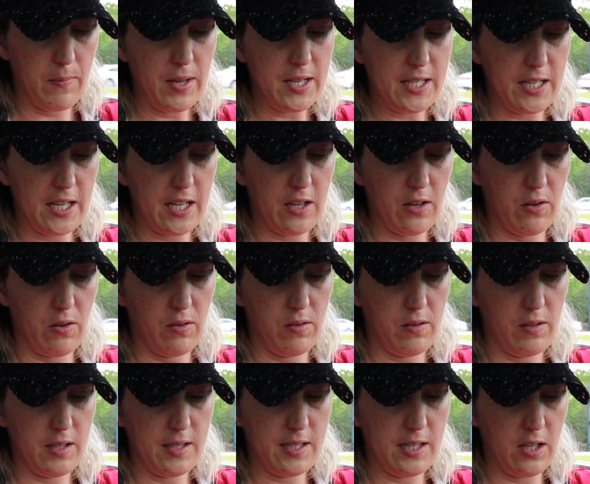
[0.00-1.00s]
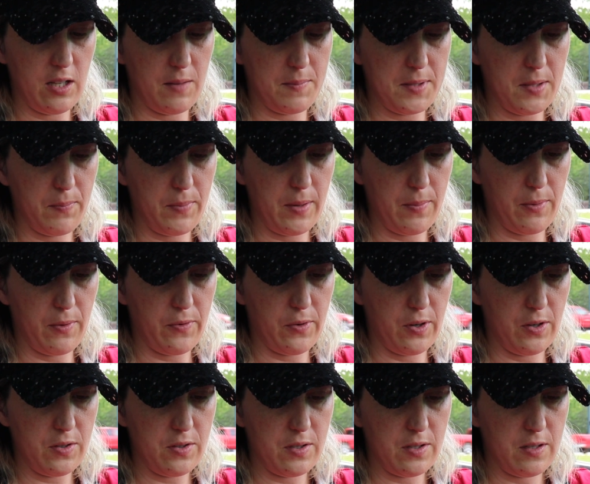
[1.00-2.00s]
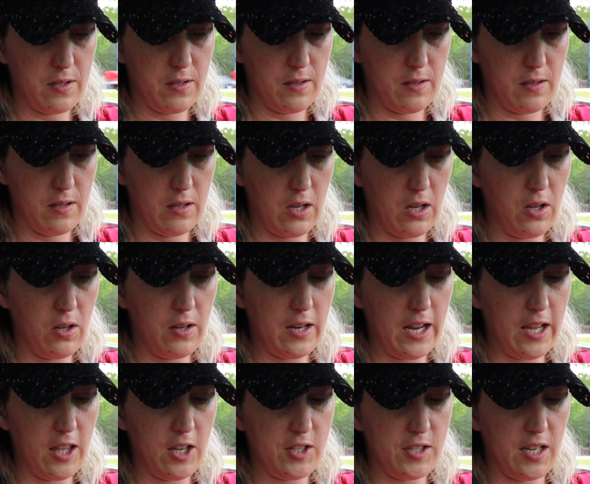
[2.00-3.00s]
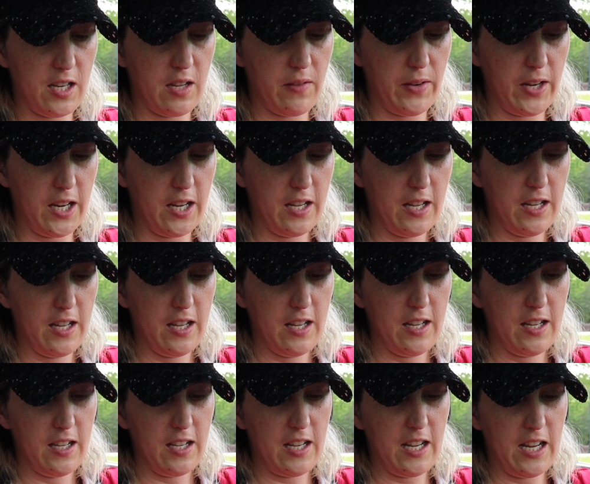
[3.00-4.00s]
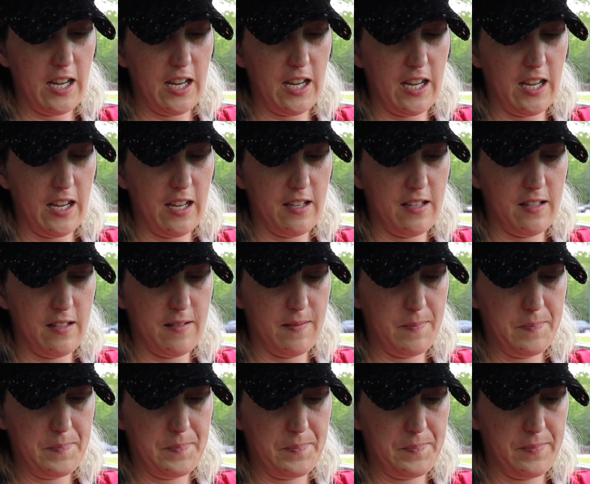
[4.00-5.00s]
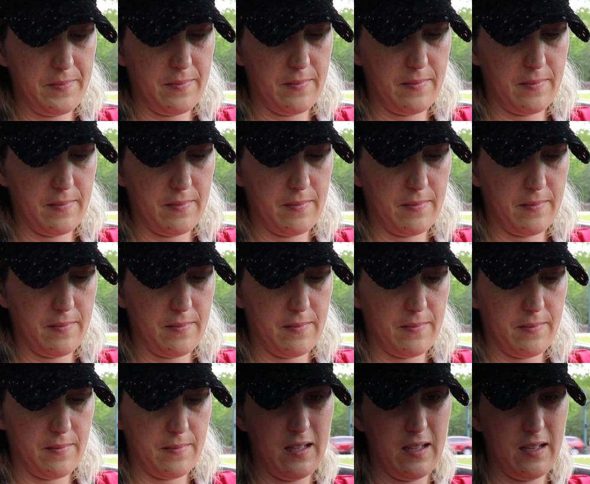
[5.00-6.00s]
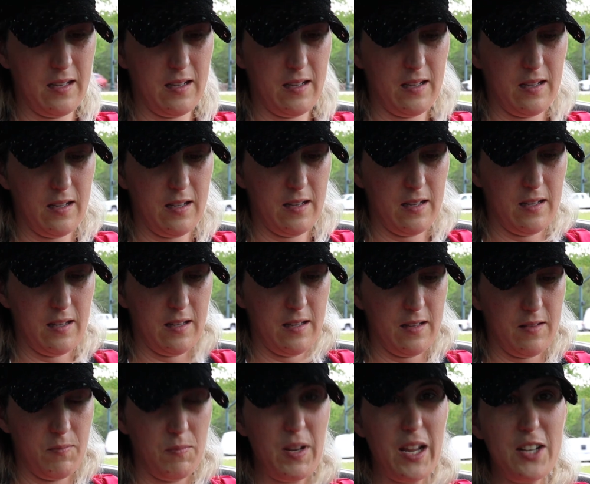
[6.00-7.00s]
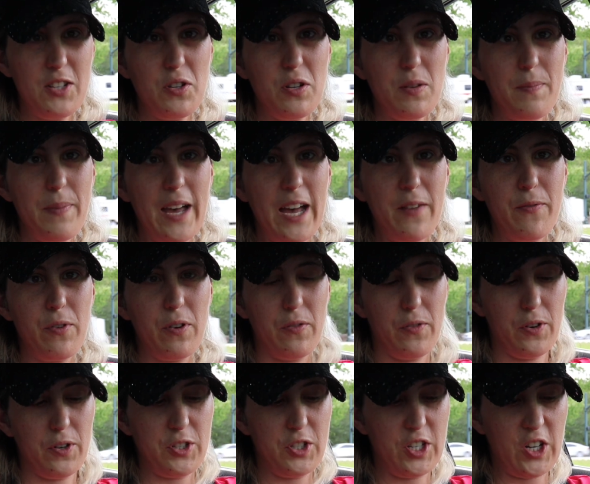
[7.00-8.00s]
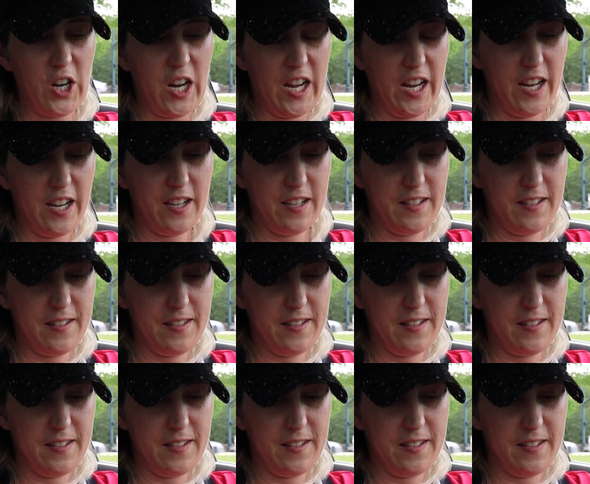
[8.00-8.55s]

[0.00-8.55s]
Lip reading: I meant to heal. Let's heal up some people first. Oh, now there's an Eevee. Yeah. I'm not doing bad for a first try.